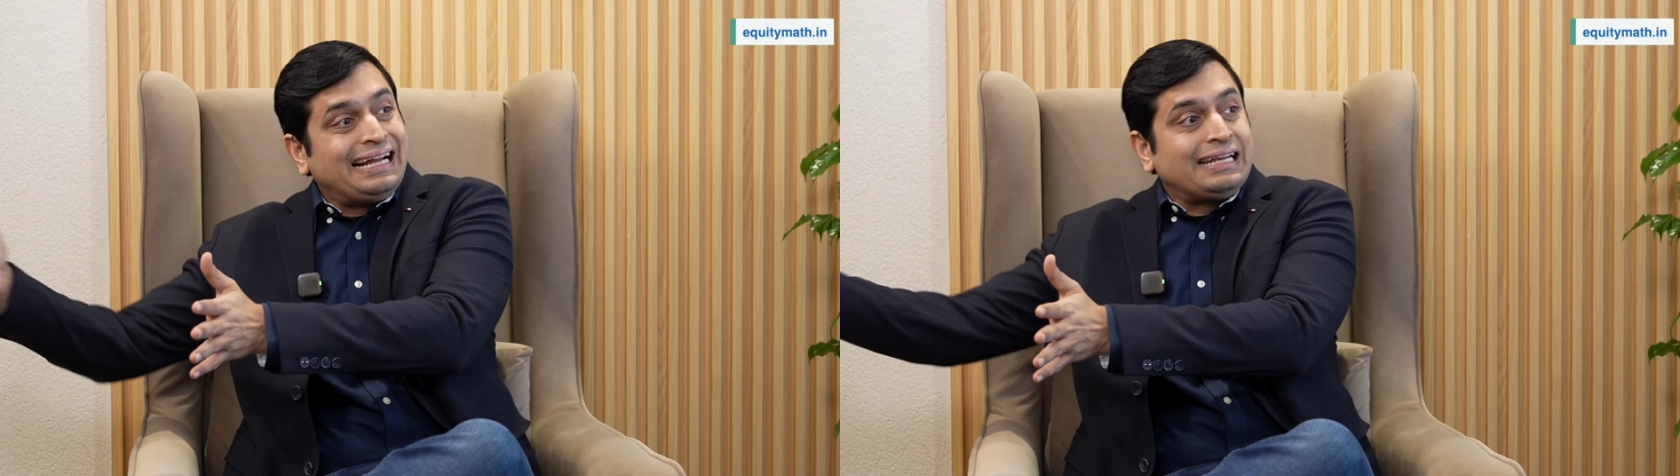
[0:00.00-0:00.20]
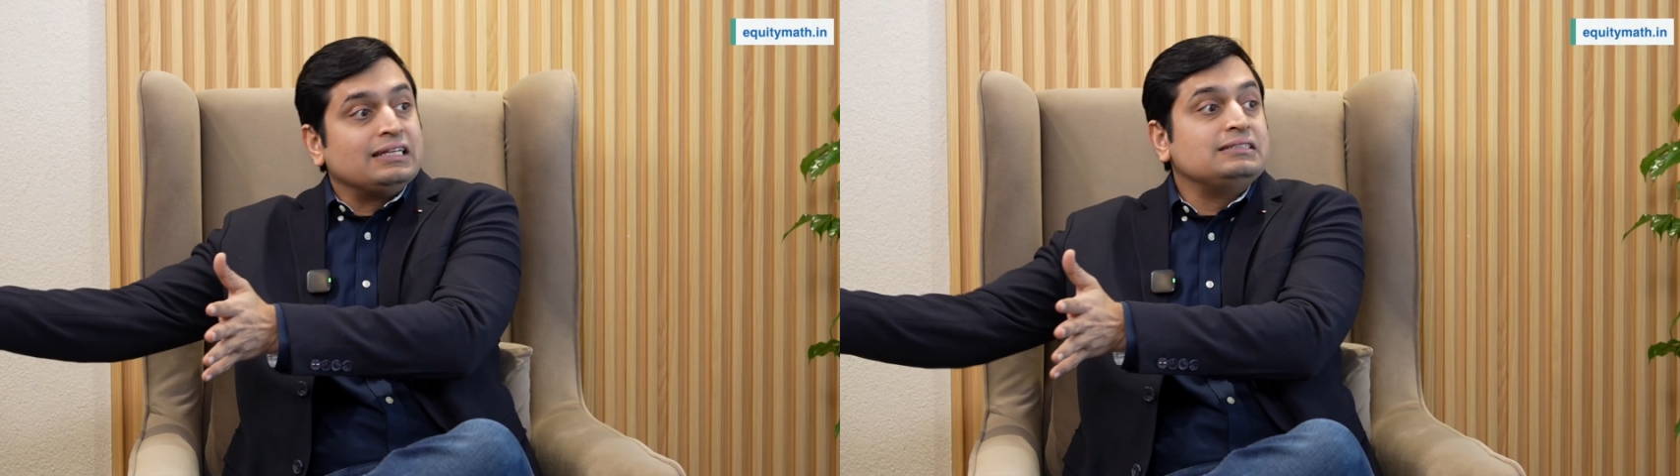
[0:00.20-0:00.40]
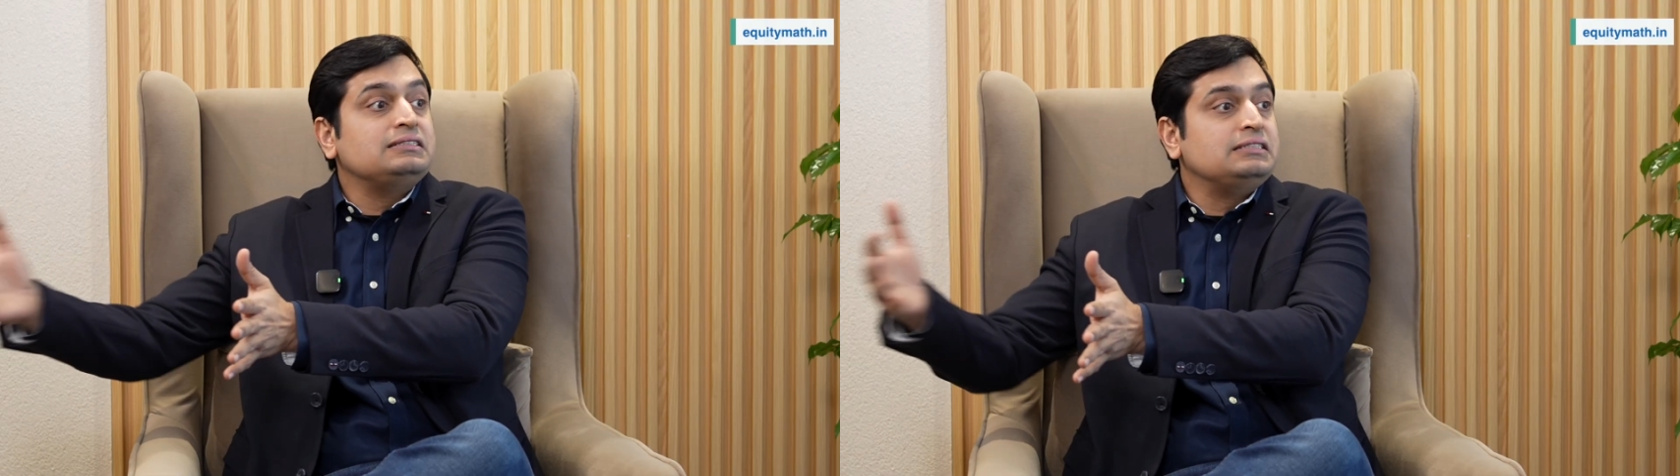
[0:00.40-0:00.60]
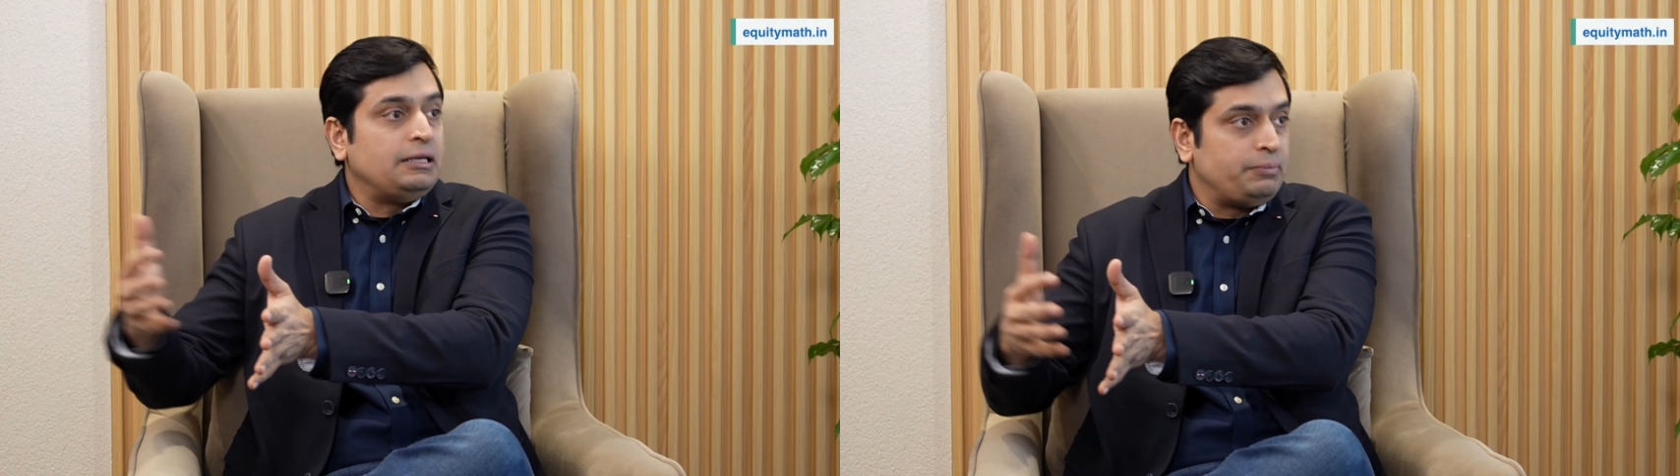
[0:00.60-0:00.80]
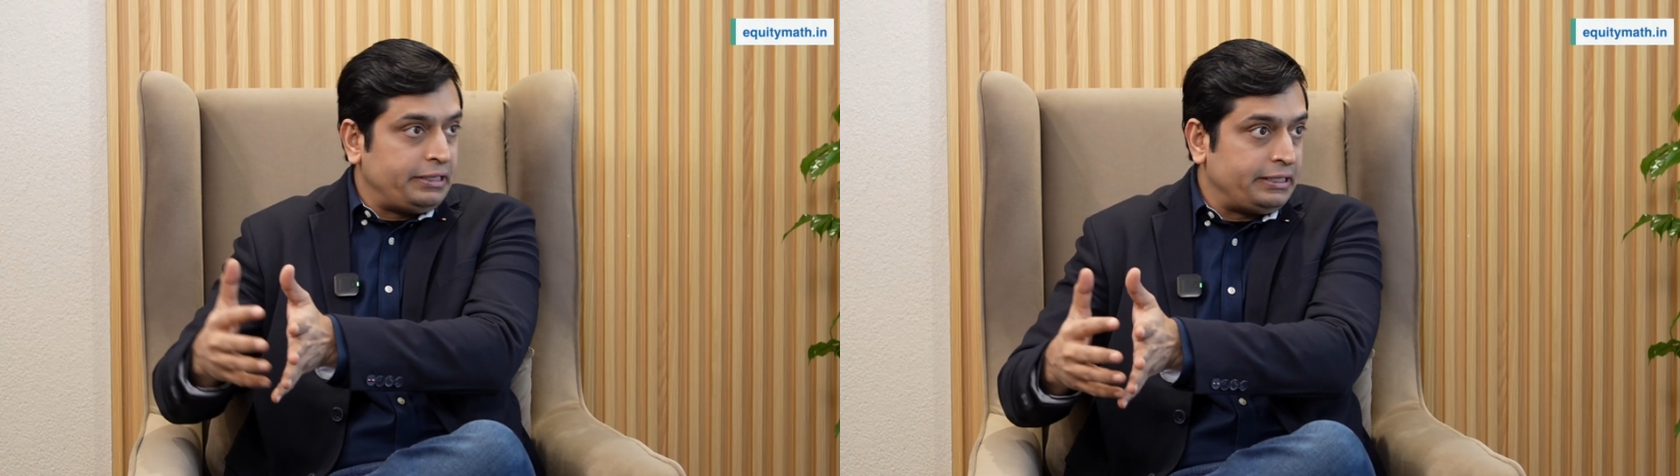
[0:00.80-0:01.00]
get the
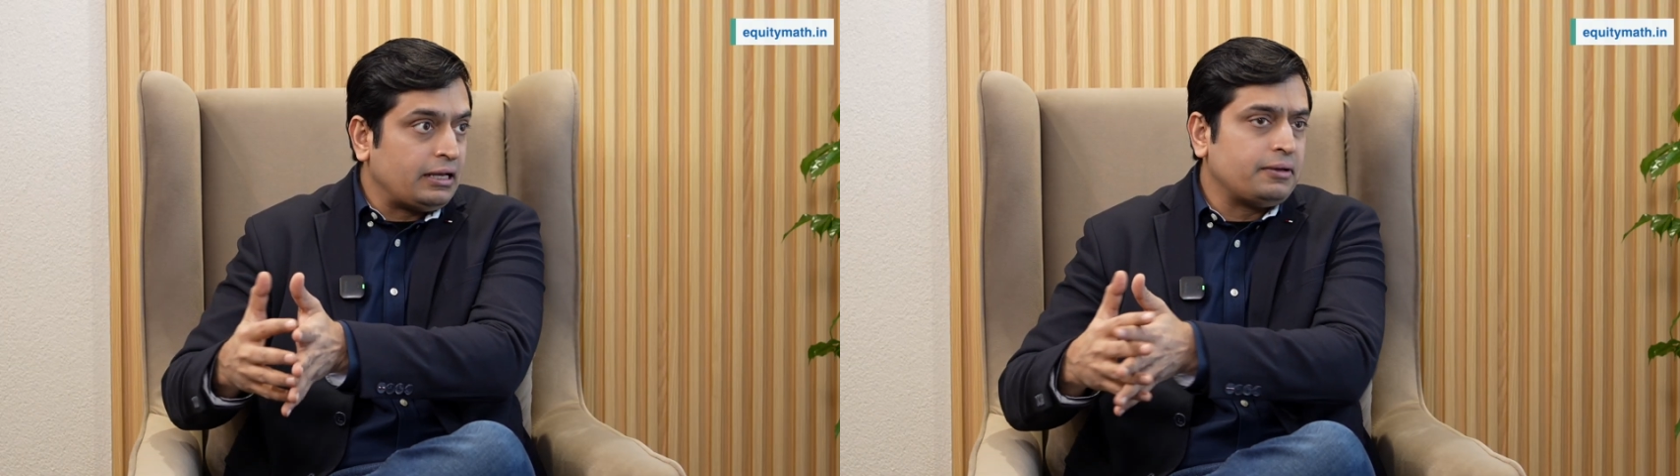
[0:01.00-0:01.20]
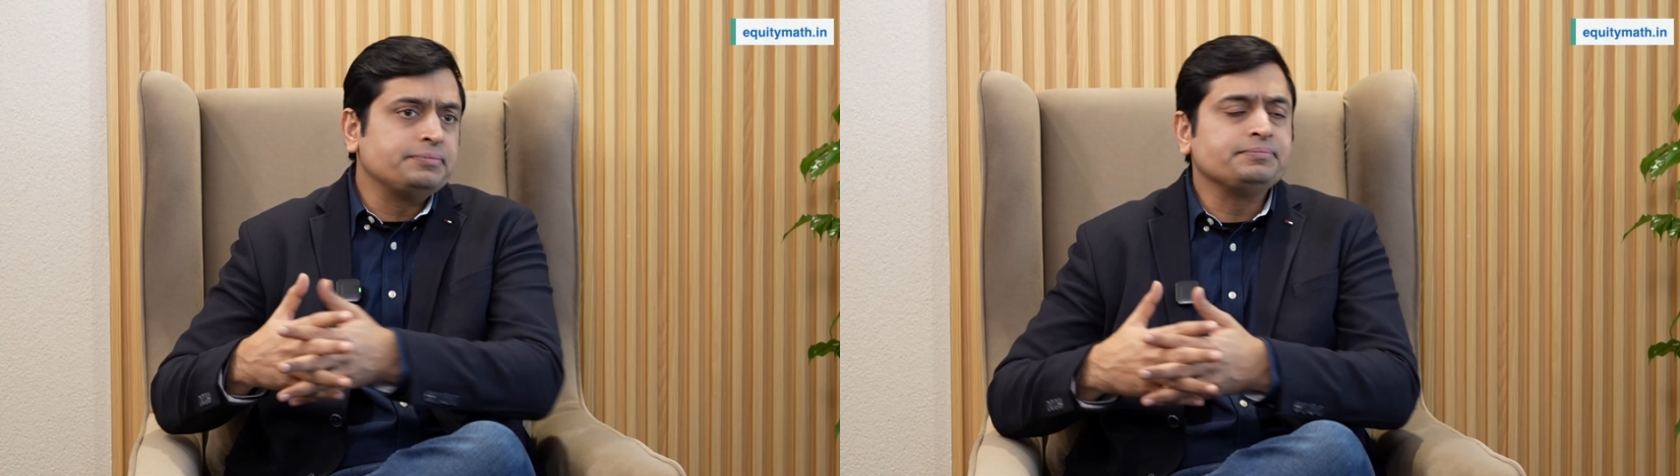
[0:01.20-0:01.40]
same data.